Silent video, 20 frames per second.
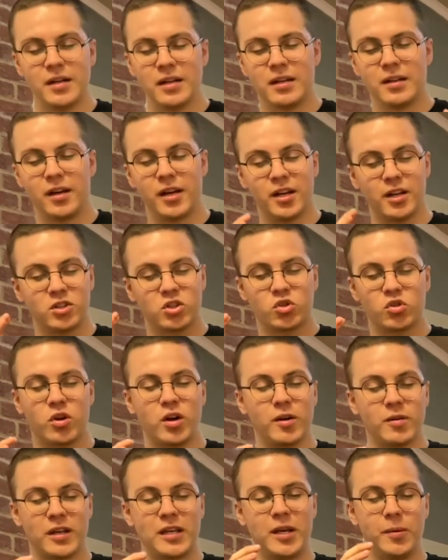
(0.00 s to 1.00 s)
like
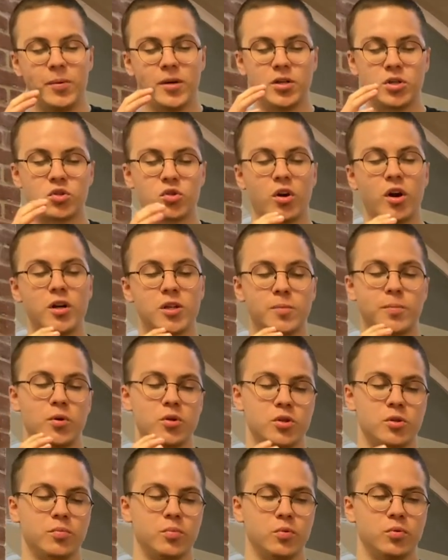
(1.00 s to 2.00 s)
try to keep it as dry as
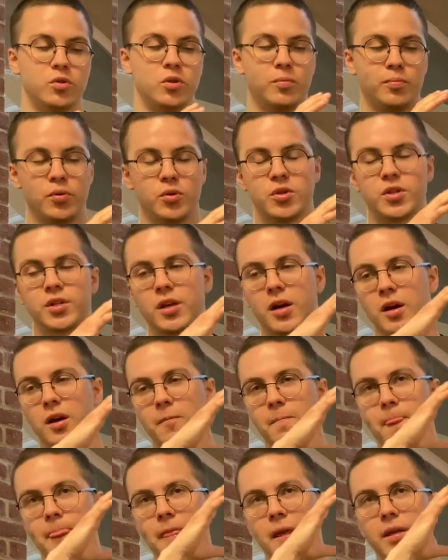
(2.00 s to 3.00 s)
possible to push that
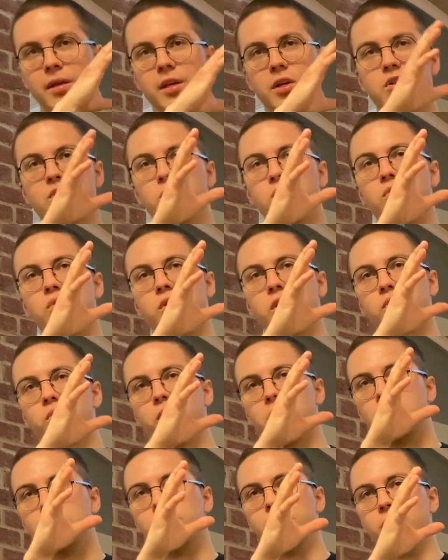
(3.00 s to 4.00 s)
initial
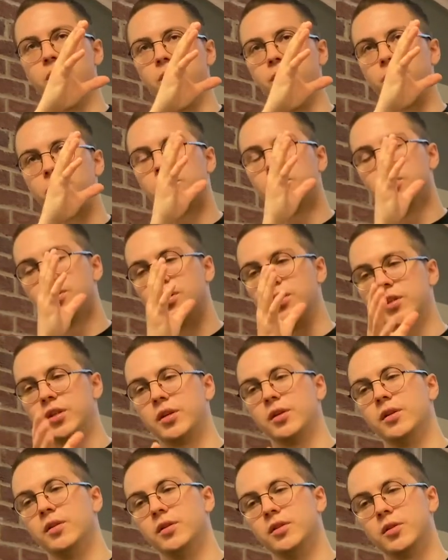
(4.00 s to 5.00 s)
equilibrium to the
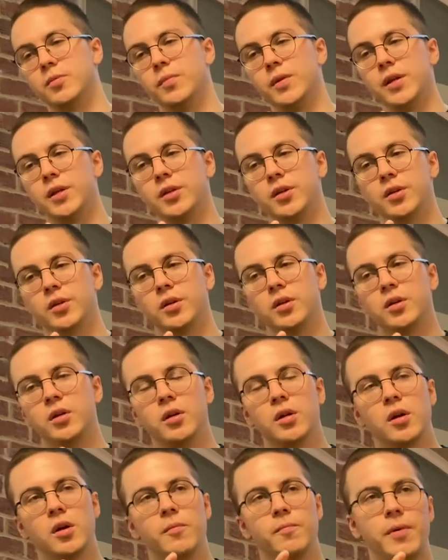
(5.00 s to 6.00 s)
intermediate
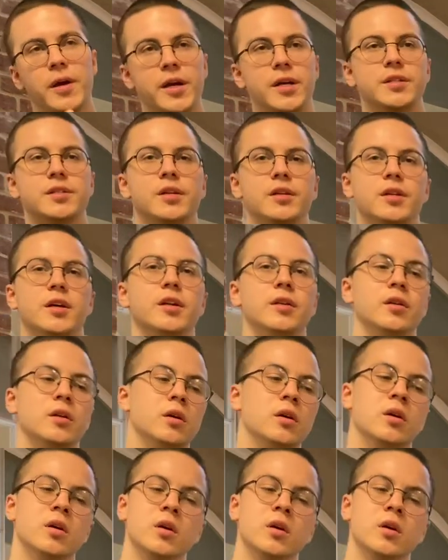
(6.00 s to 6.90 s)
base, and then